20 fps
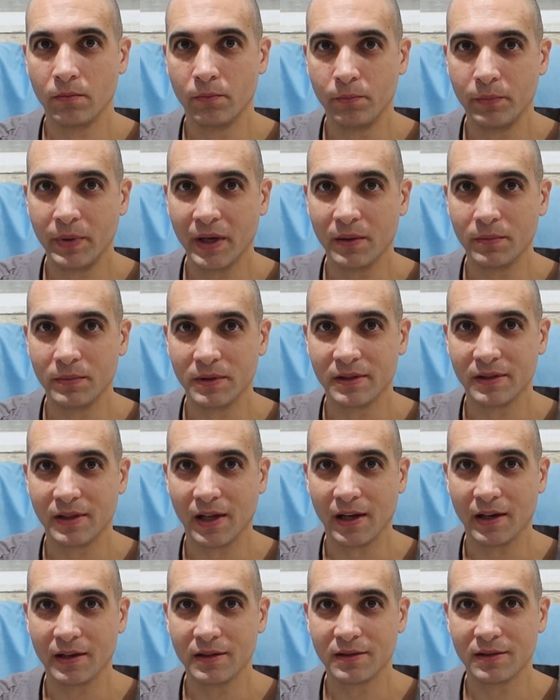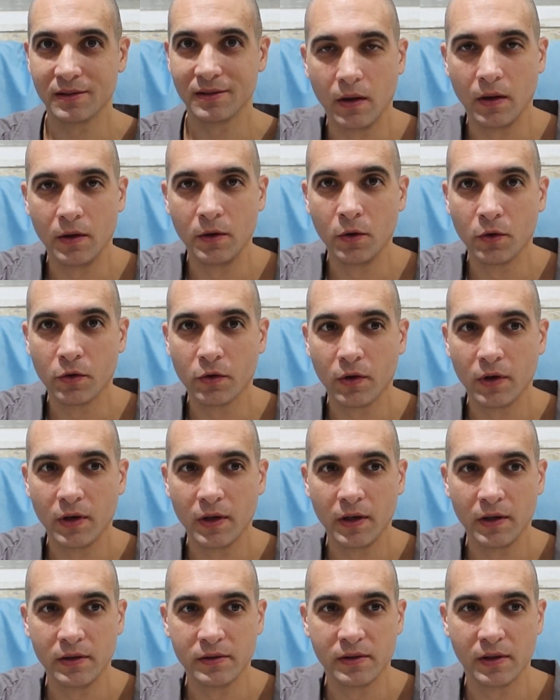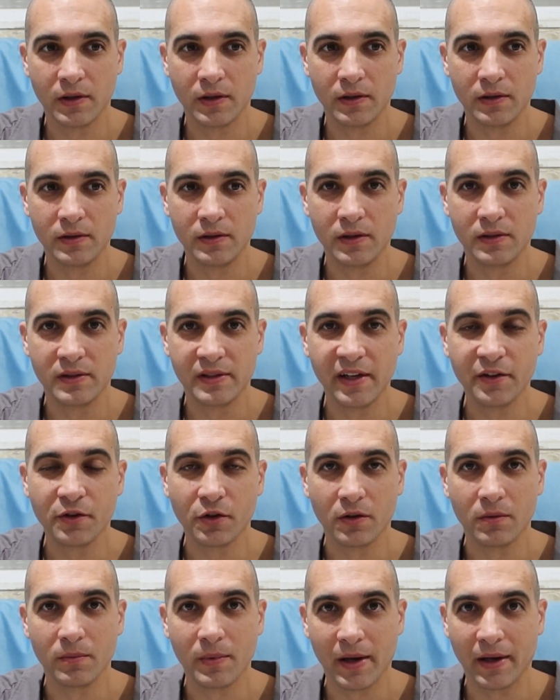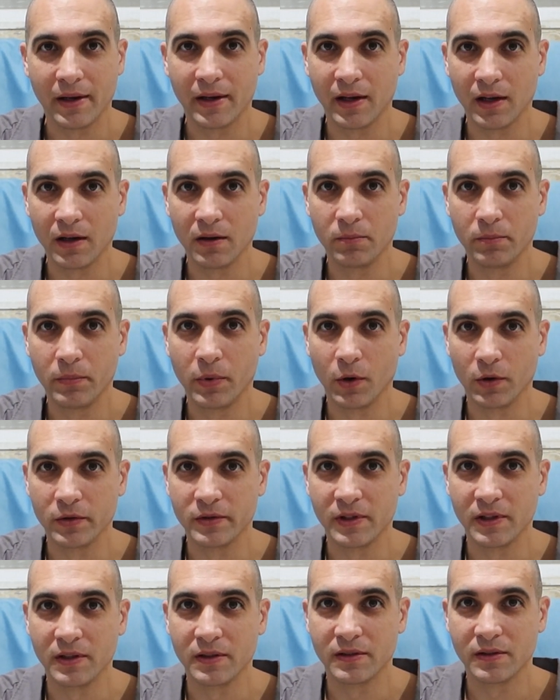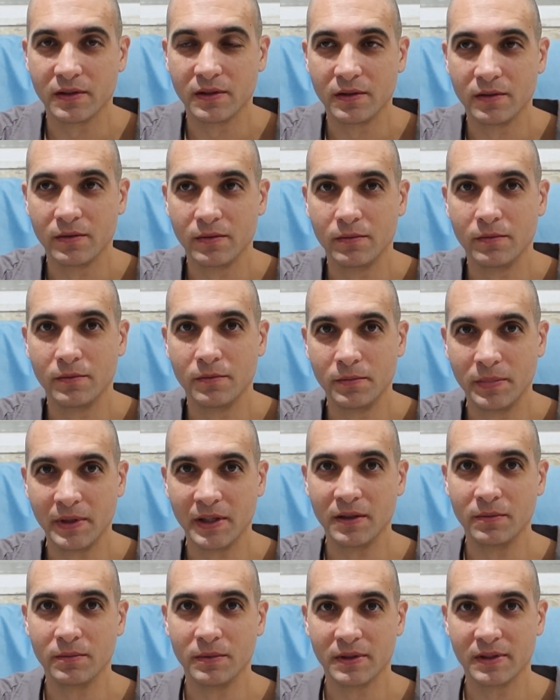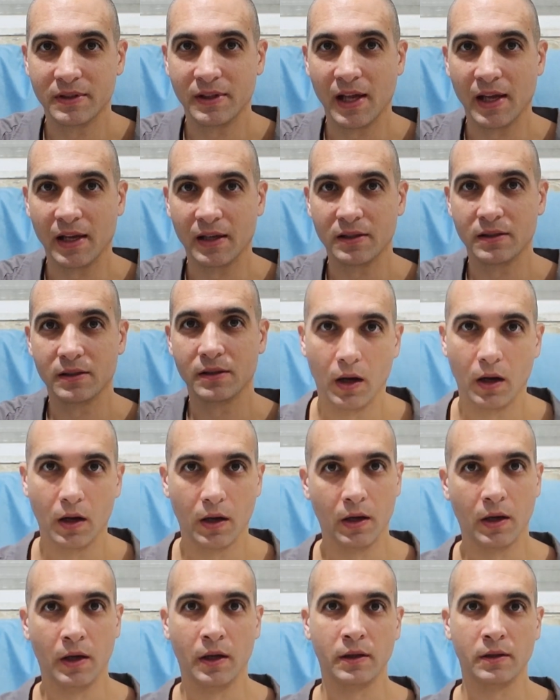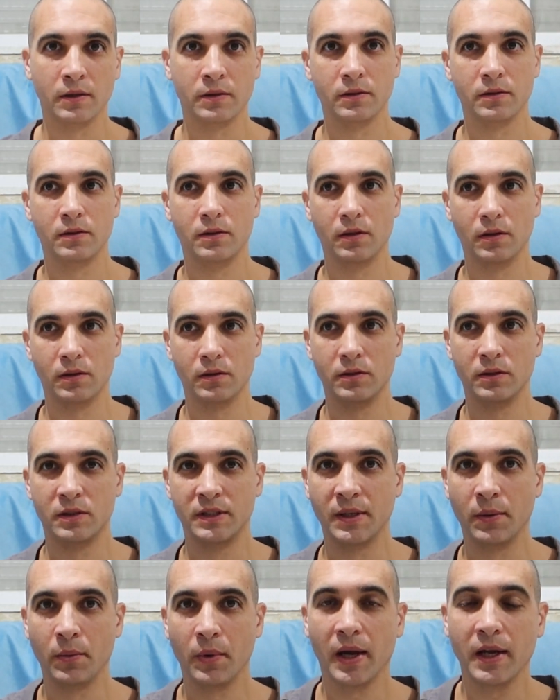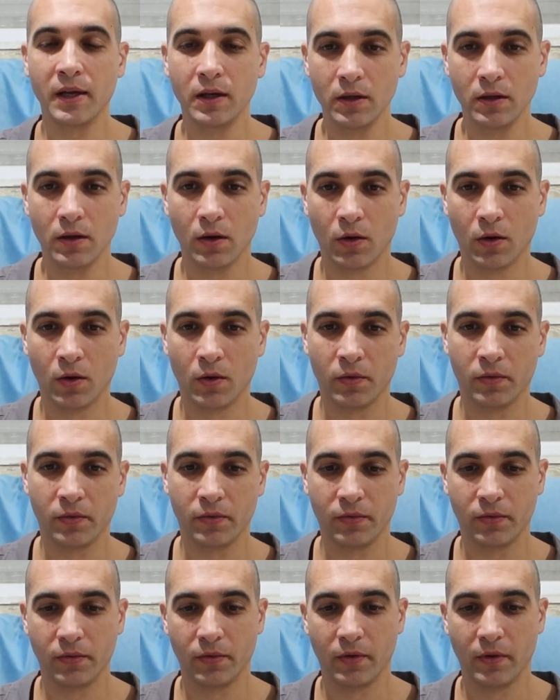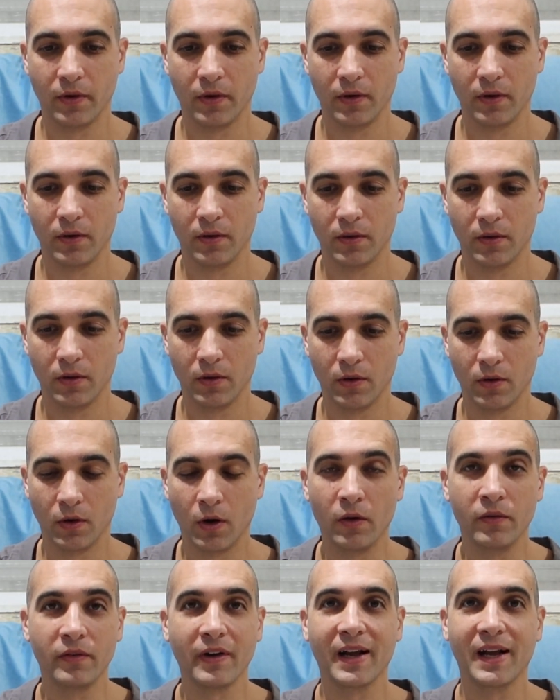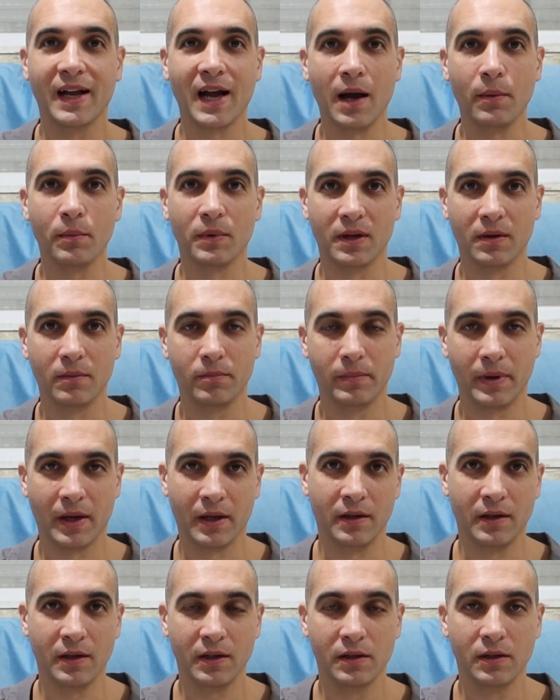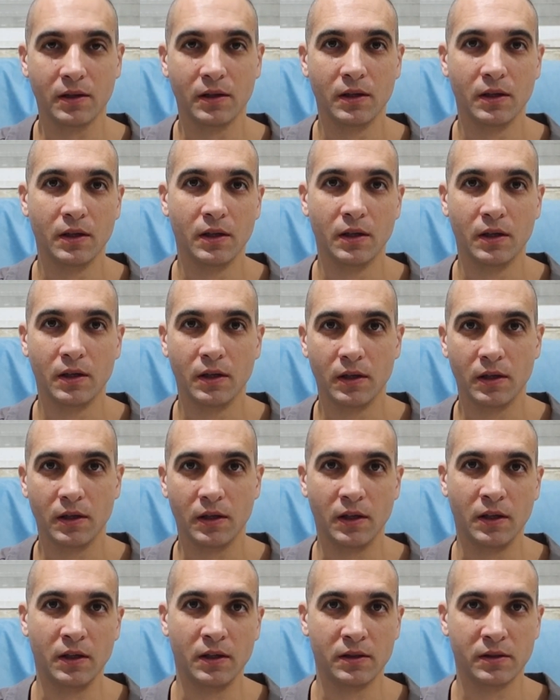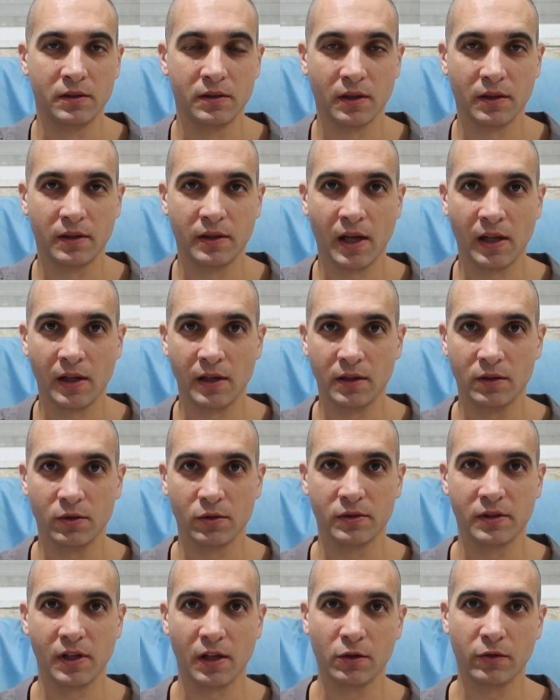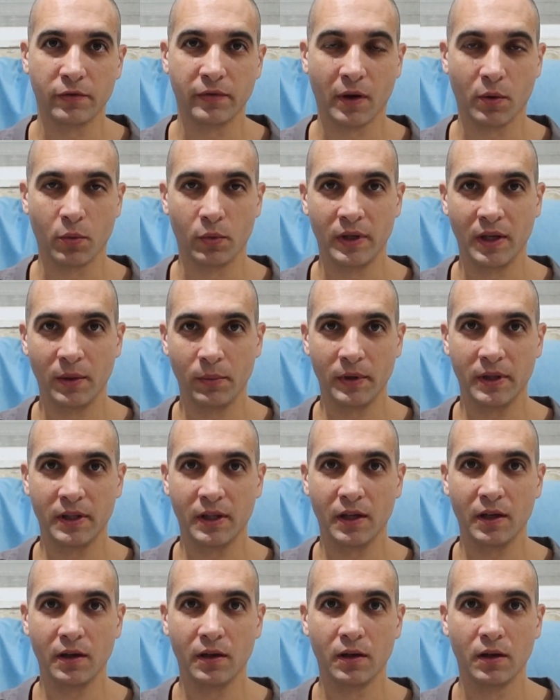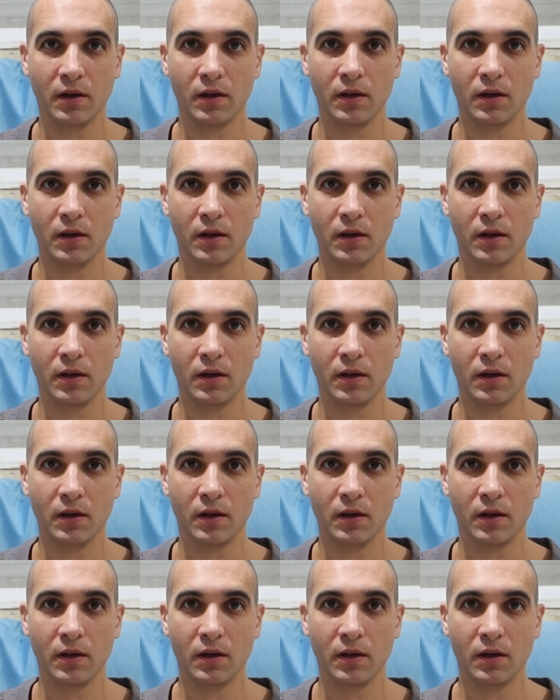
Big mistakes. Usually in the decision making process, big mistakes. And the way of overcoming panic is returning to a state of equanimity,